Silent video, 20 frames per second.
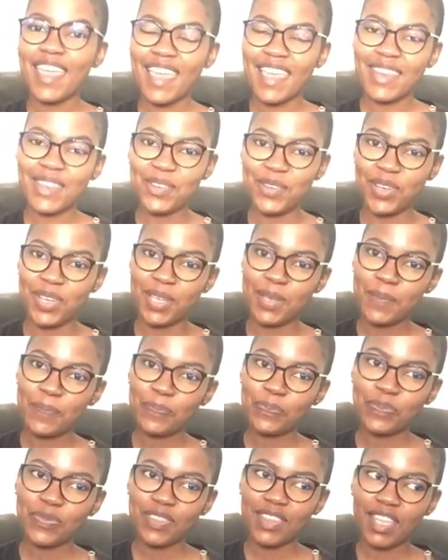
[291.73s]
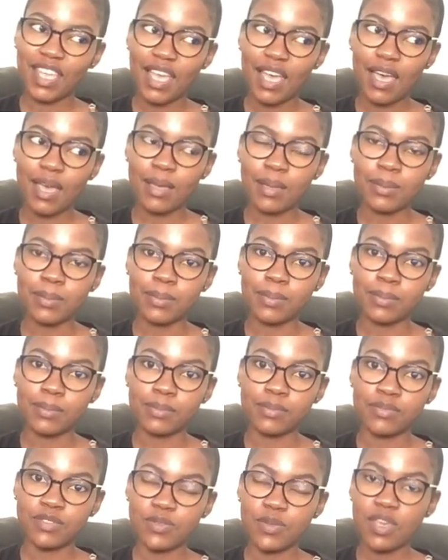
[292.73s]
Anyway,
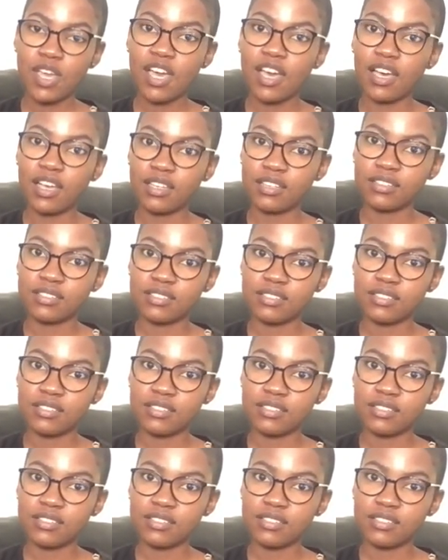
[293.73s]
so yeah,